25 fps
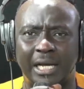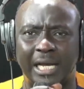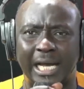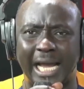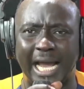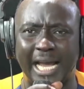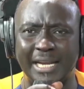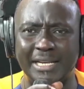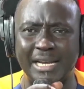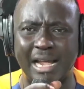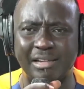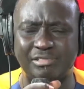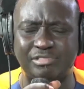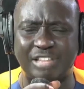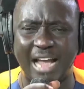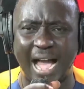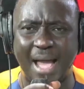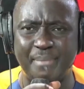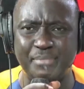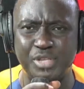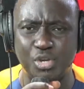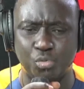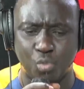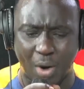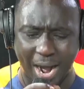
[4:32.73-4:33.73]

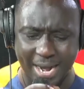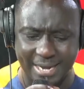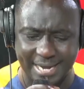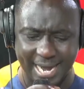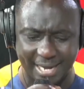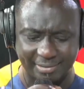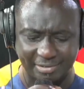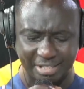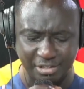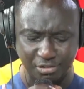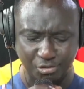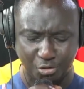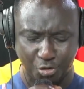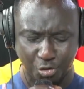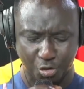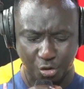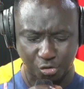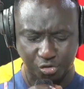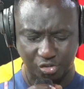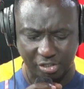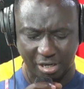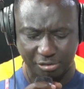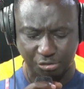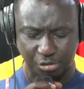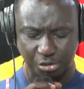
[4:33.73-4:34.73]
Anytime you are getting
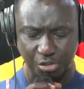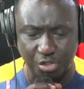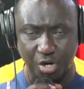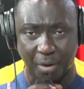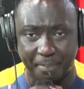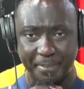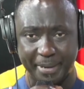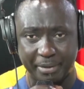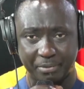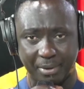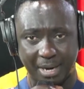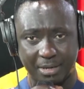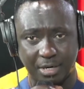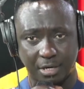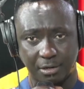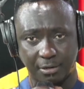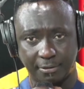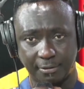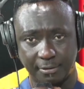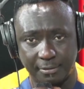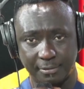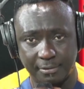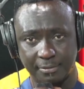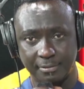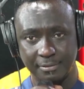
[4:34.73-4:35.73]
closer to your miracle,
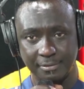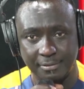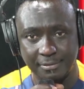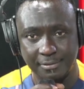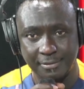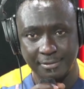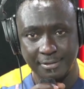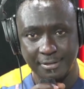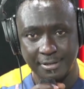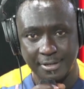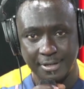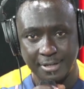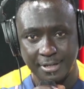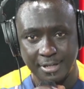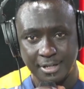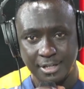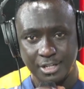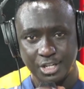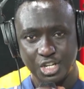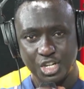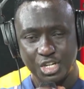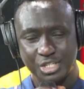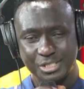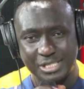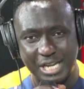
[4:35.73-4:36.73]

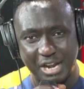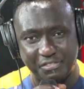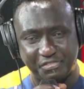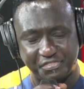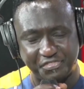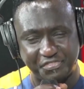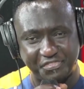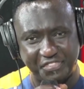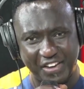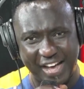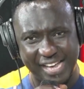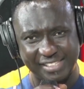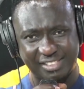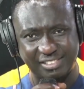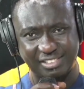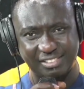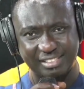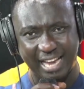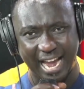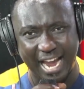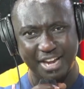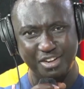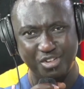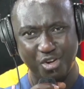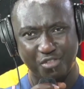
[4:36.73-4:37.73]
the first
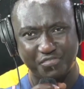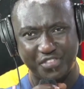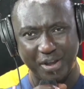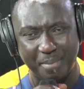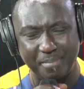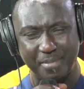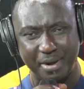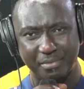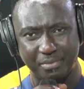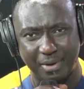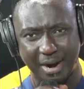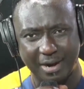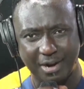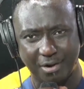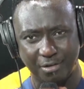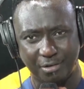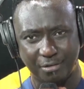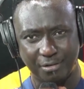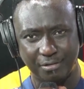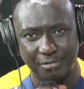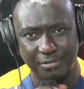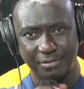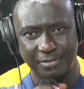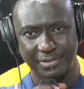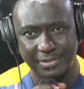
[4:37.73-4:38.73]
sign of a miracle
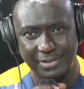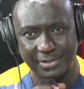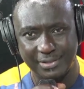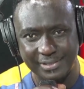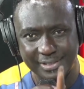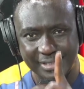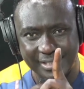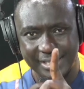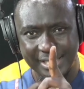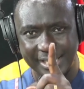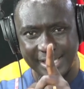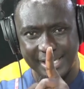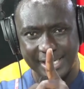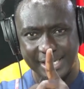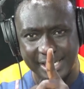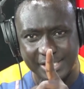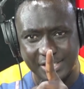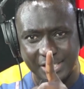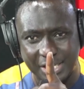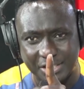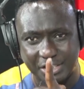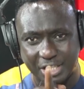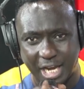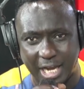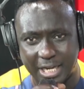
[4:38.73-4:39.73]
is
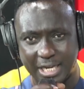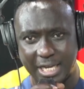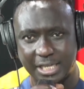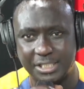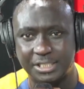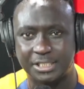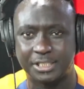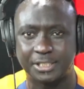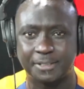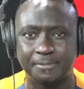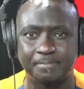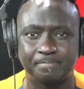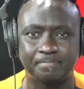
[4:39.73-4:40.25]
a challenge.